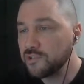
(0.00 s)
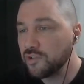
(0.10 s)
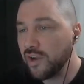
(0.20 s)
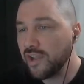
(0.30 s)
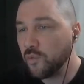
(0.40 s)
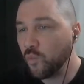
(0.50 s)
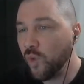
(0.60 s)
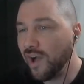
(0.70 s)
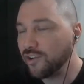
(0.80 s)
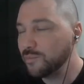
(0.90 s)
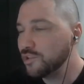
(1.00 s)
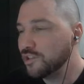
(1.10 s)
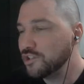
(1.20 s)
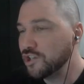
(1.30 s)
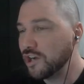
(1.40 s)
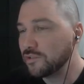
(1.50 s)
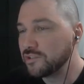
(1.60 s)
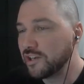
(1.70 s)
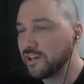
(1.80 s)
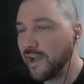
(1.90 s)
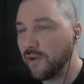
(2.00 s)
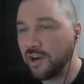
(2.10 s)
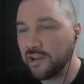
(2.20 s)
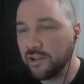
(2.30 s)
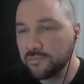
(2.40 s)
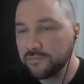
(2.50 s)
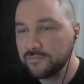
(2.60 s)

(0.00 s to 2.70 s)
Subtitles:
Krake, welcome to the show, sir. How are you?